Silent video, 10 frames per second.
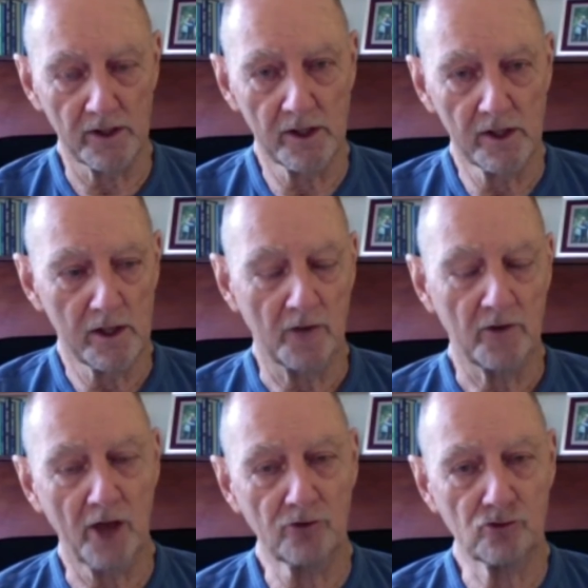And
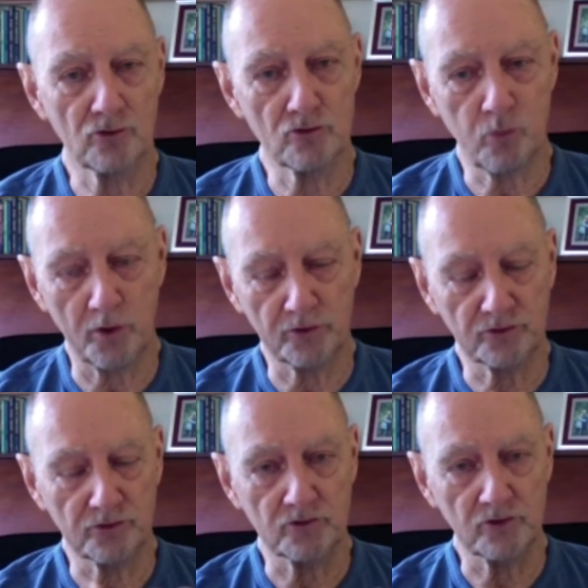as you twist
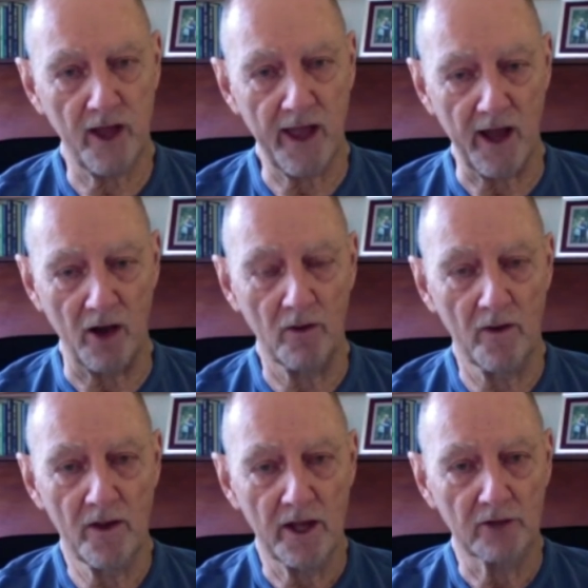the towel,
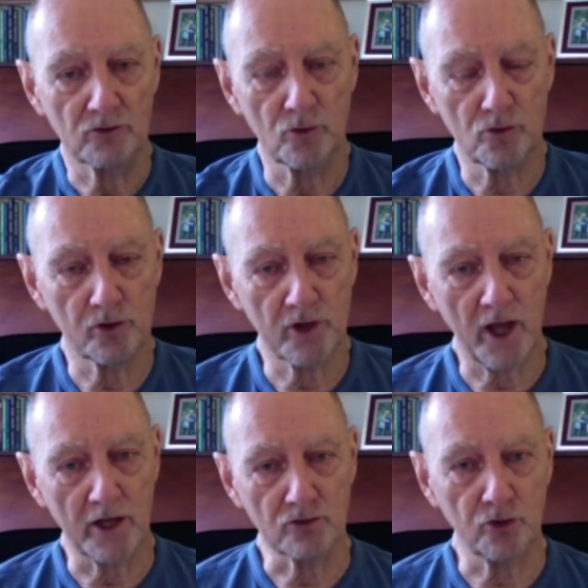you
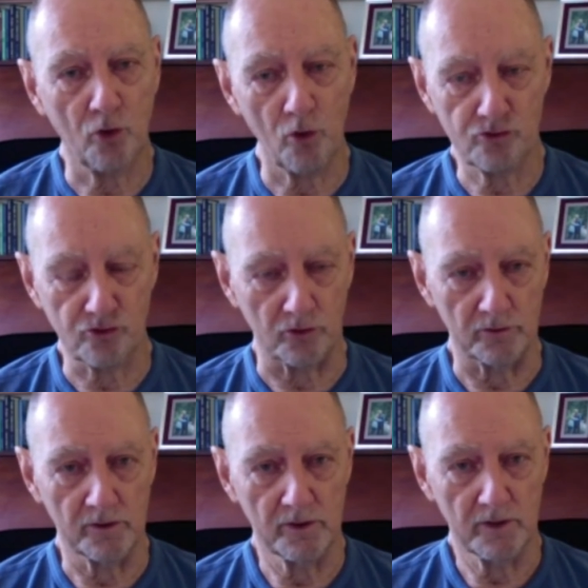create torsion
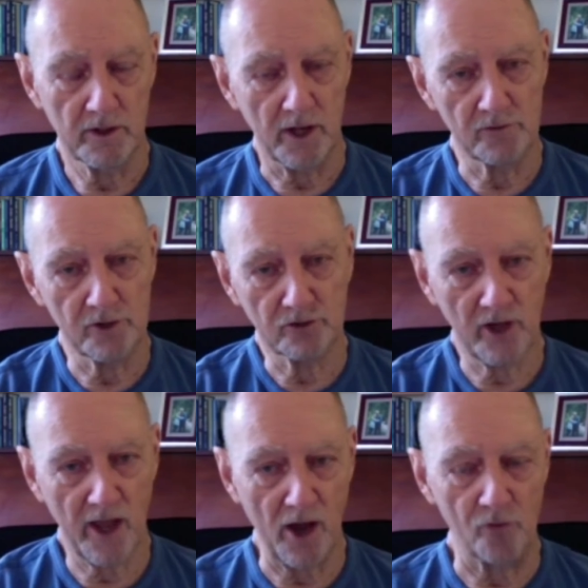in the
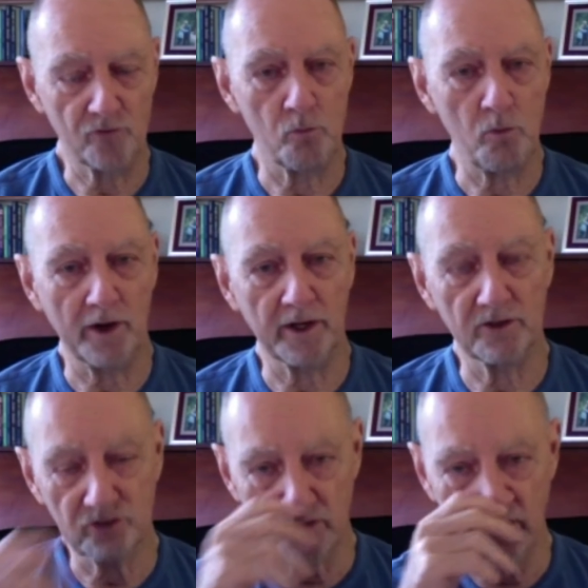towel from one end
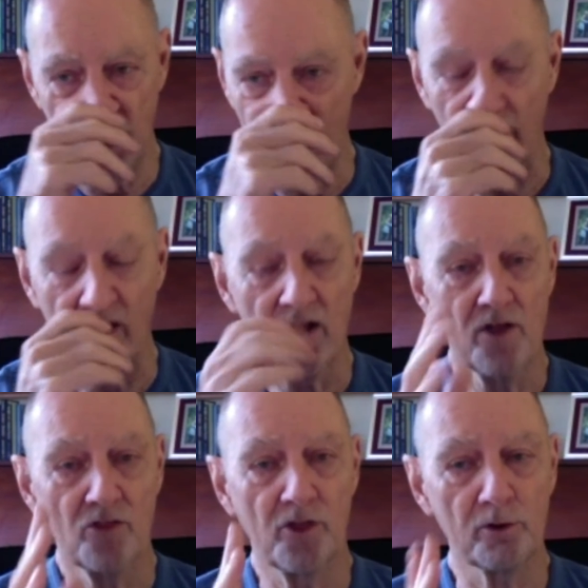to the other.
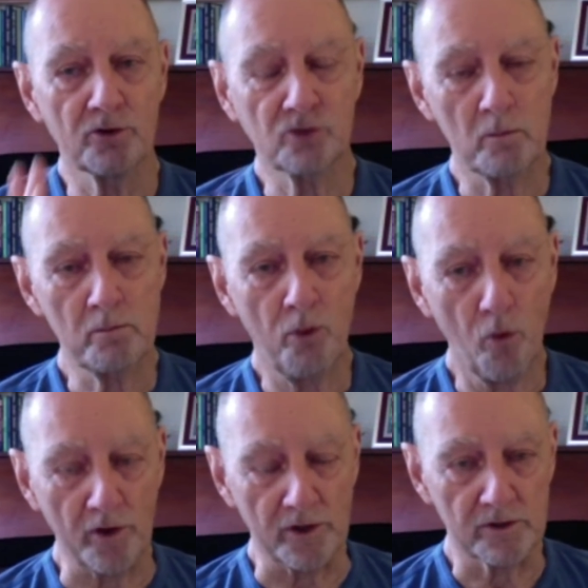There is a
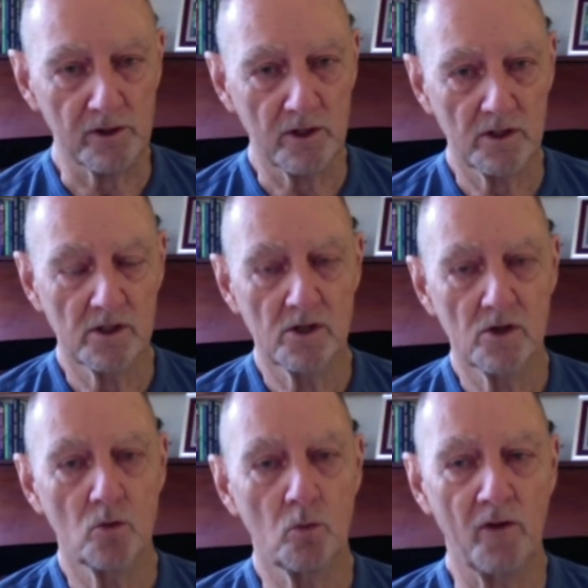point
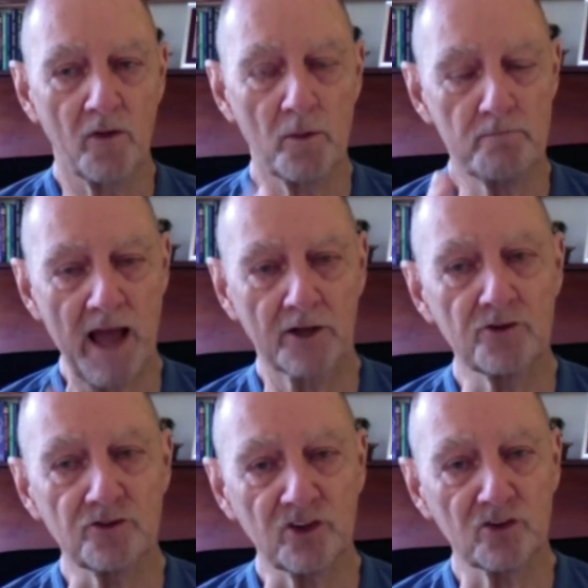where the
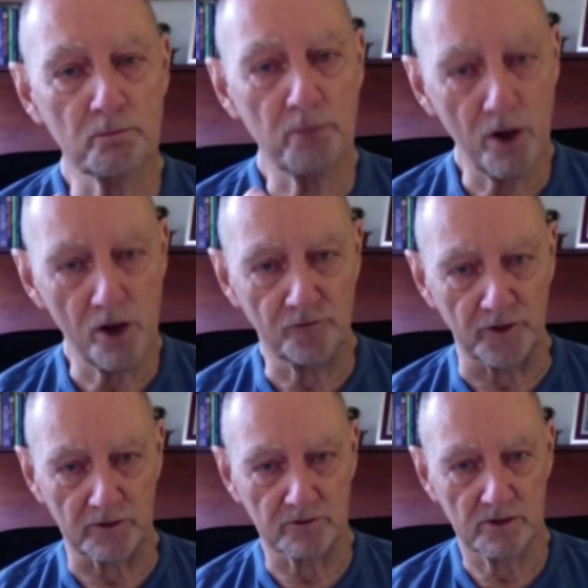balance is
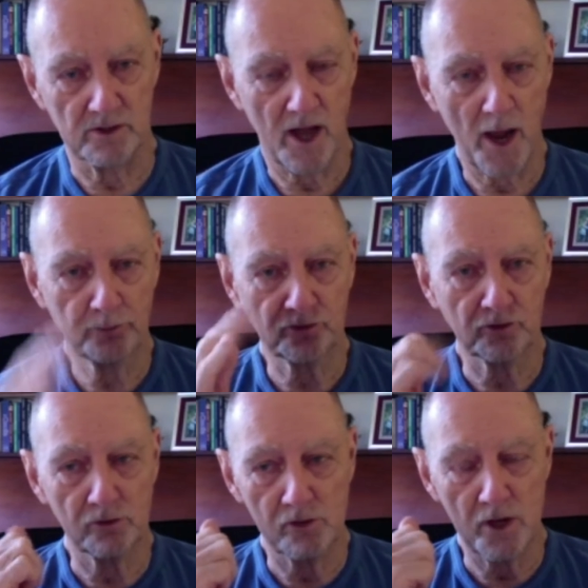perfect,
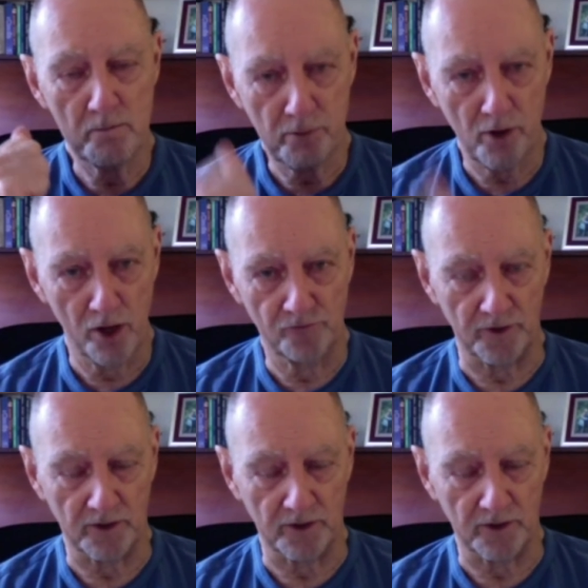absolutely perfect.